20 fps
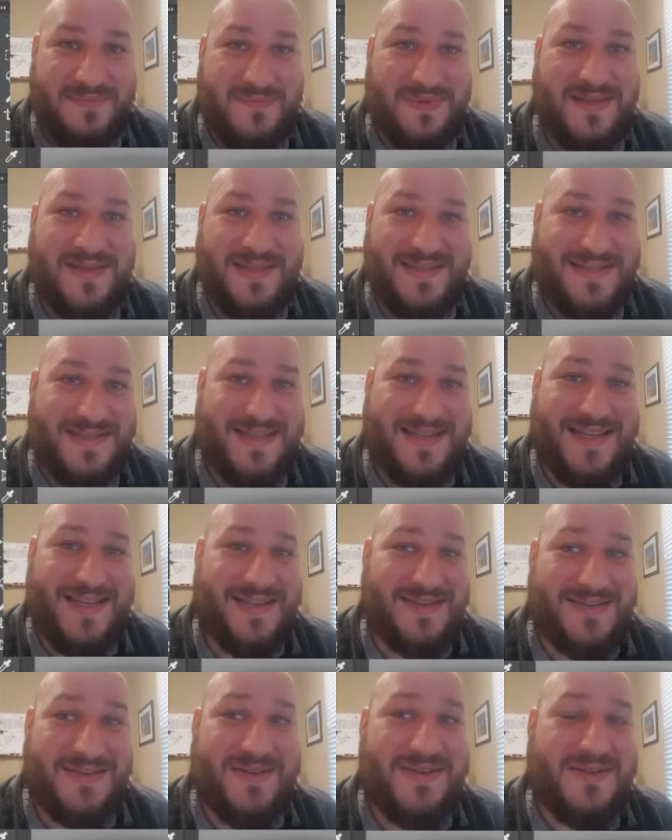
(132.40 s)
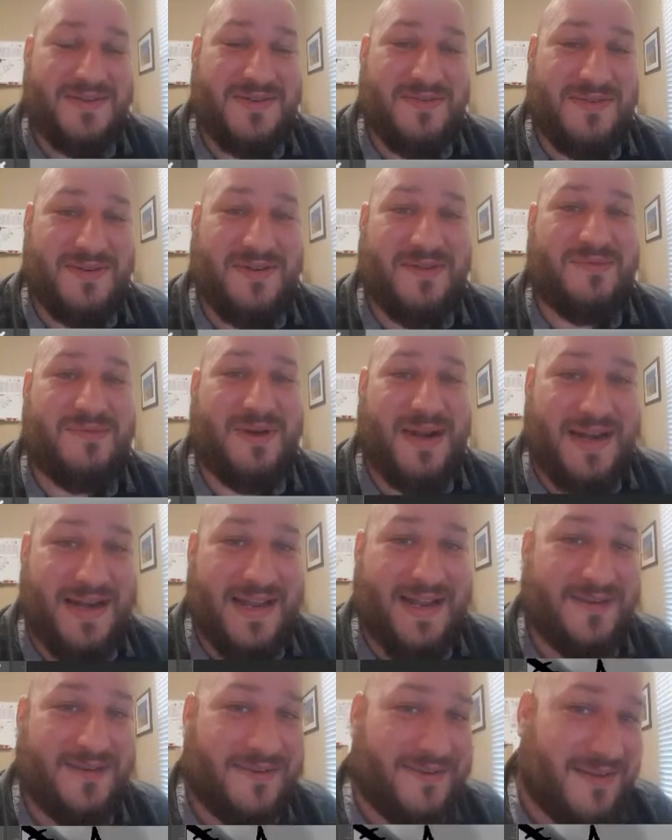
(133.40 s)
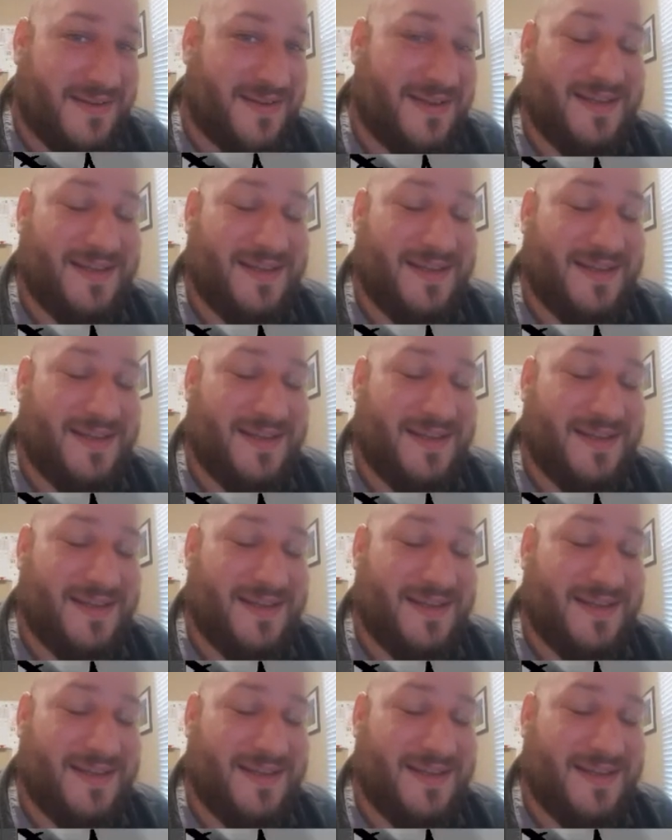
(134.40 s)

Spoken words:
because the Kickstarter is going on right now,